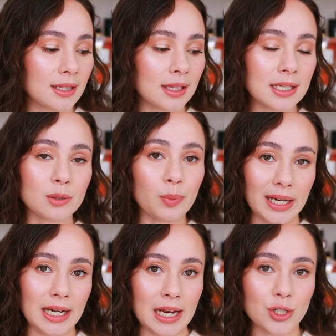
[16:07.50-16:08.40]
in this by
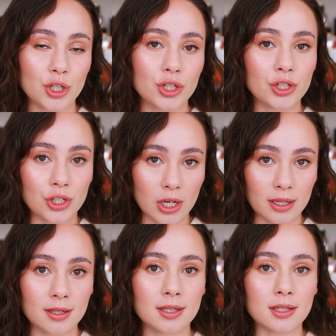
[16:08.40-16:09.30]
nature
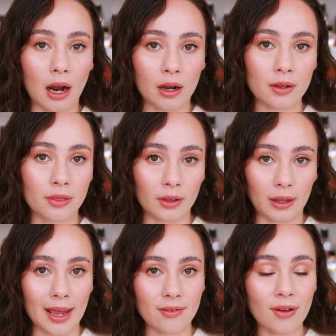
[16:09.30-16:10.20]
just suck the
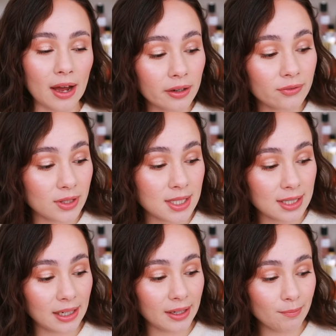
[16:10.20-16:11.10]
life out of the
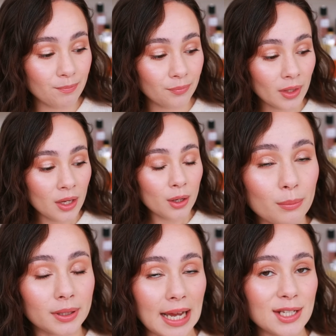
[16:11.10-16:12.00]
skin
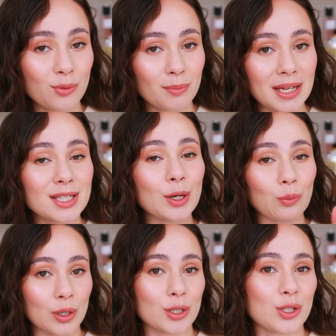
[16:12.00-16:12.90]
but that's what makes it
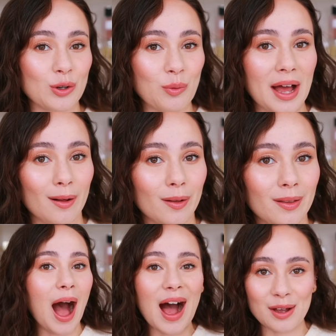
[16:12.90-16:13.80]
work so well.
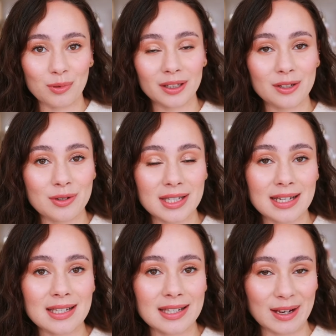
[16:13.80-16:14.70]
I will use
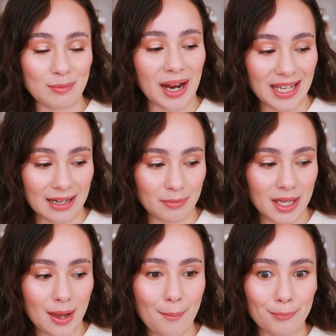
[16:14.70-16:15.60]
this in
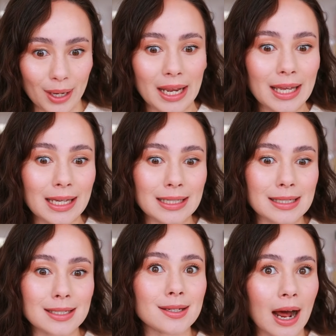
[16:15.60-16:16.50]
Miami, but it
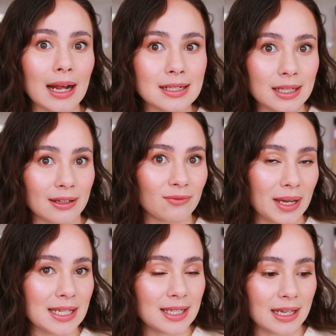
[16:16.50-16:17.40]
does leave
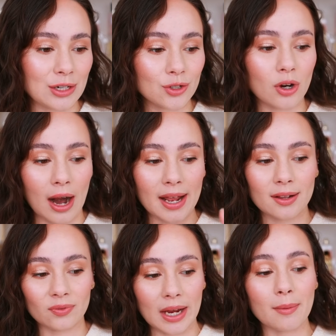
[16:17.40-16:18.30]
my skin dry
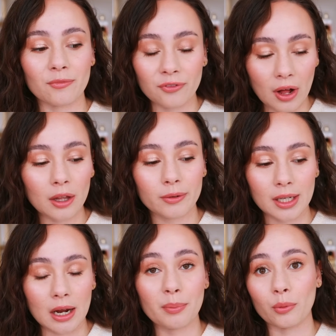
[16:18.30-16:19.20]
and I'm
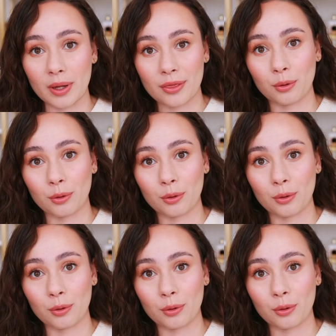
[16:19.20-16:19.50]
following up with